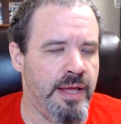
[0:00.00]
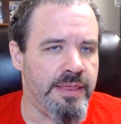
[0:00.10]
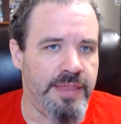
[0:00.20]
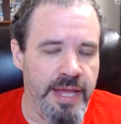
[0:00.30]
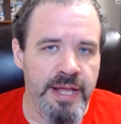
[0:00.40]

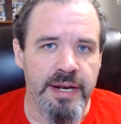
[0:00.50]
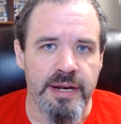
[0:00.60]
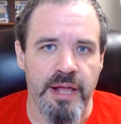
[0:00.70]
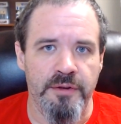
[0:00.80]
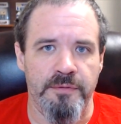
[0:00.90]
Then
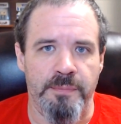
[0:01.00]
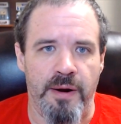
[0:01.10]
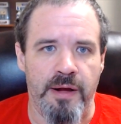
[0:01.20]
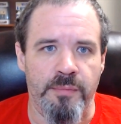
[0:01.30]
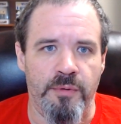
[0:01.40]
another
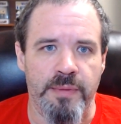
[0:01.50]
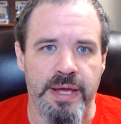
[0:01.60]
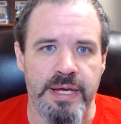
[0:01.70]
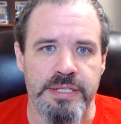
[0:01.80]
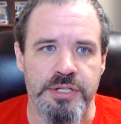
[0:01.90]
problem
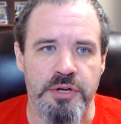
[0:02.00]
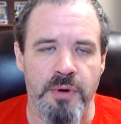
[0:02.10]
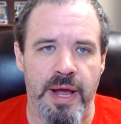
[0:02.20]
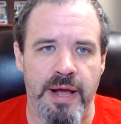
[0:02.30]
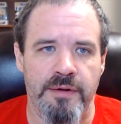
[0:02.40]
is
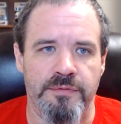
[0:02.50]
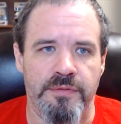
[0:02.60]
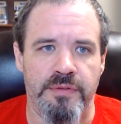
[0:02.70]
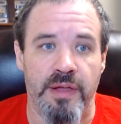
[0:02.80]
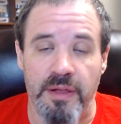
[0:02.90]
you have
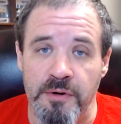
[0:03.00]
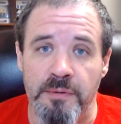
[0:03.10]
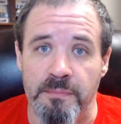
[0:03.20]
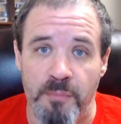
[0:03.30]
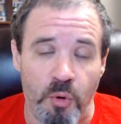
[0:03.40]
the
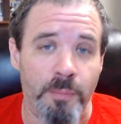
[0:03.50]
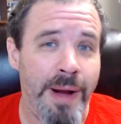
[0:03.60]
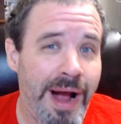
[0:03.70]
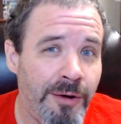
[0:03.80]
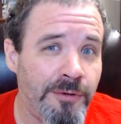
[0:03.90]
other more
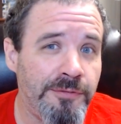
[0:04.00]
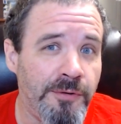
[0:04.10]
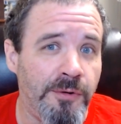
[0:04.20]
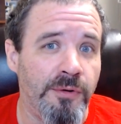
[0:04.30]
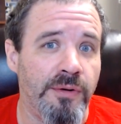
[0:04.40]

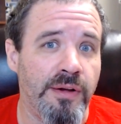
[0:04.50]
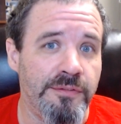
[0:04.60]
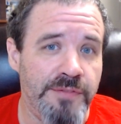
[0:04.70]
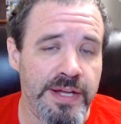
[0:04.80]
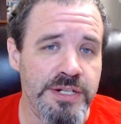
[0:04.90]
powerful
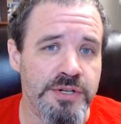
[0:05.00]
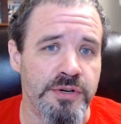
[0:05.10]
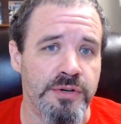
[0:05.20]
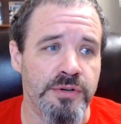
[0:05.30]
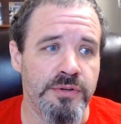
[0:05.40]

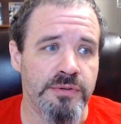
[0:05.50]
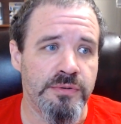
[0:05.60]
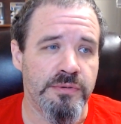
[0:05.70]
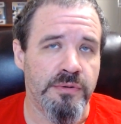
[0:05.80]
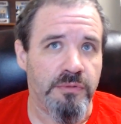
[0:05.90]
Avenger,
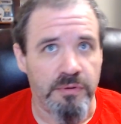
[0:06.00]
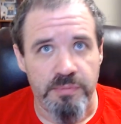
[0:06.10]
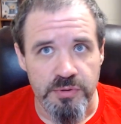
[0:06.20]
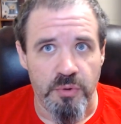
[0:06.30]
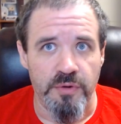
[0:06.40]

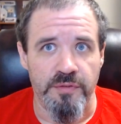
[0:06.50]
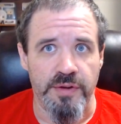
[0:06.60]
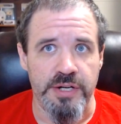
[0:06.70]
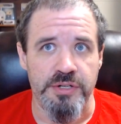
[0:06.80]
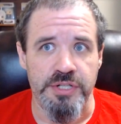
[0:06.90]
or sort of
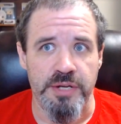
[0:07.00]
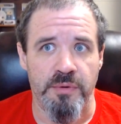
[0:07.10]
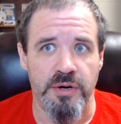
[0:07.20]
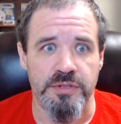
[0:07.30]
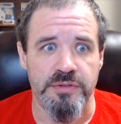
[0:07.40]
Avenger. She
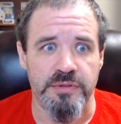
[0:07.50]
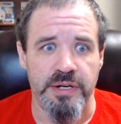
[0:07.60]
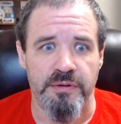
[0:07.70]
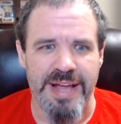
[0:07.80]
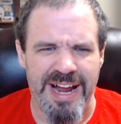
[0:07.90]
works,
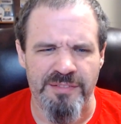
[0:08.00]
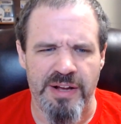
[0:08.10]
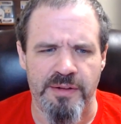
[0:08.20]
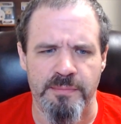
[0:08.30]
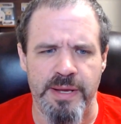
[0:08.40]
kind of
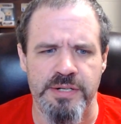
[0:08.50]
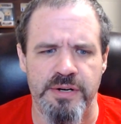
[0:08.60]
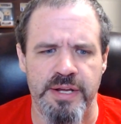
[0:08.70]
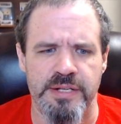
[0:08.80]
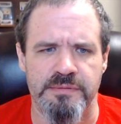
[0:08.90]
like an
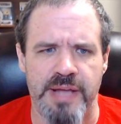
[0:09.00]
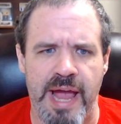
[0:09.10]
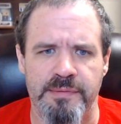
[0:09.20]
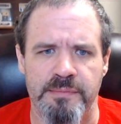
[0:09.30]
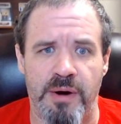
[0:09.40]
Avenger, is
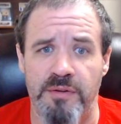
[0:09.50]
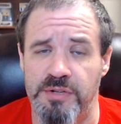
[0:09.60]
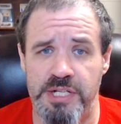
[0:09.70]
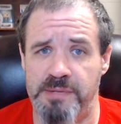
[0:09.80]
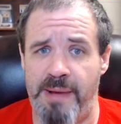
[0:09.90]
Captain
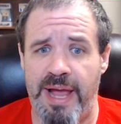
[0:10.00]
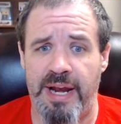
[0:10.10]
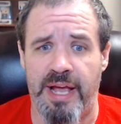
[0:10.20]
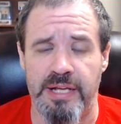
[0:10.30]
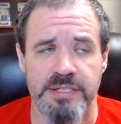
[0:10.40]
Marvel. She's a
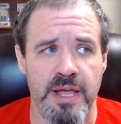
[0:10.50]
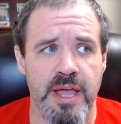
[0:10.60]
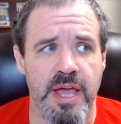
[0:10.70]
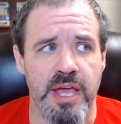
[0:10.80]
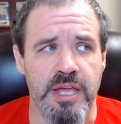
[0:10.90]
badass.
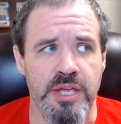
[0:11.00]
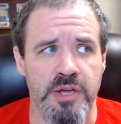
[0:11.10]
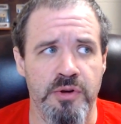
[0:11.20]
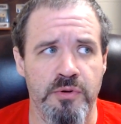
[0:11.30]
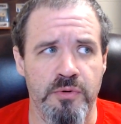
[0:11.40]

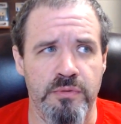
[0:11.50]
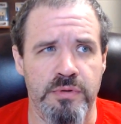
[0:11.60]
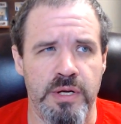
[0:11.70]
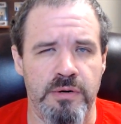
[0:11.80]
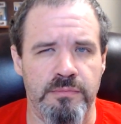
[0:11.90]

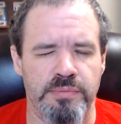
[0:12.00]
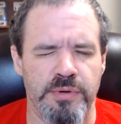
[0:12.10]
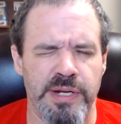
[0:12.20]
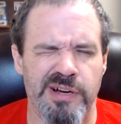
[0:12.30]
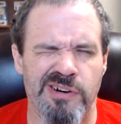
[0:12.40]
You don't
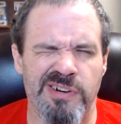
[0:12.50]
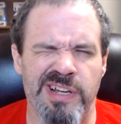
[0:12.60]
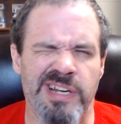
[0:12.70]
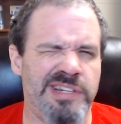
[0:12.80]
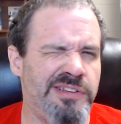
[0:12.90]
bring her
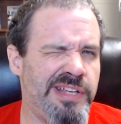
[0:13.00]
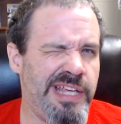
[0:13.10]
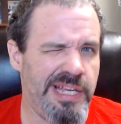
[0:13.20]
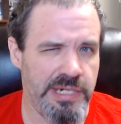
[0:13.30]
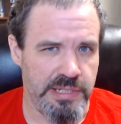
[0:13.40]
in until
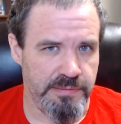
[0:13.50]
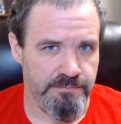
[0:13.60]
the end.